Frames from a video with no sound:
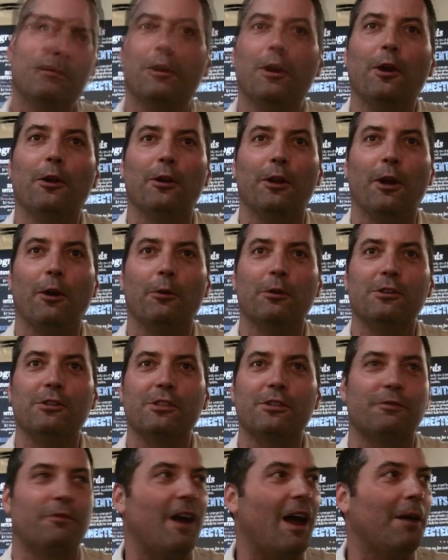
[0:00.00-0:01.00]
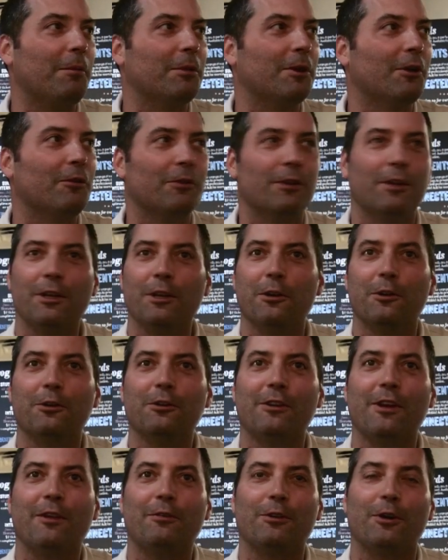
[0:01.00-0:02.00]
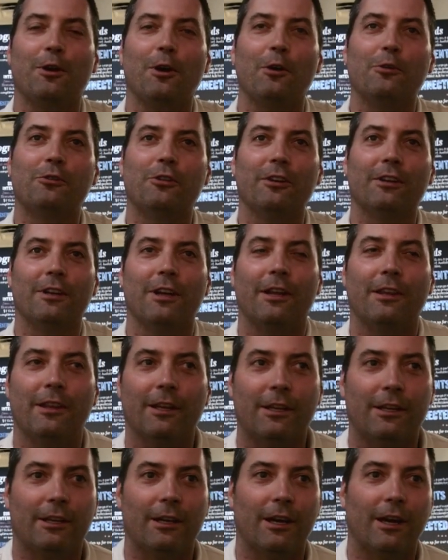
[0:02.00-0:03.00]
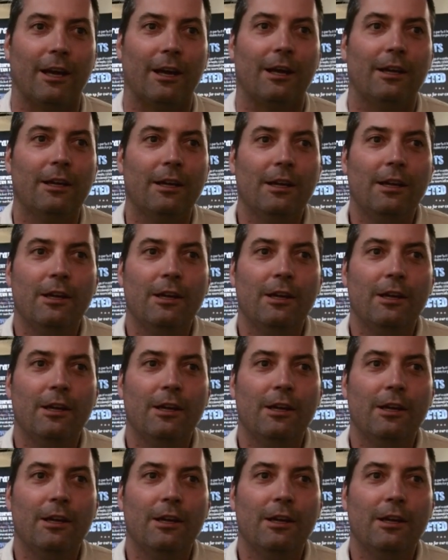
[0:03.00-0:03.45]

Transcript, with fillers: No, they always just found me over the years after coaching, and I think uh,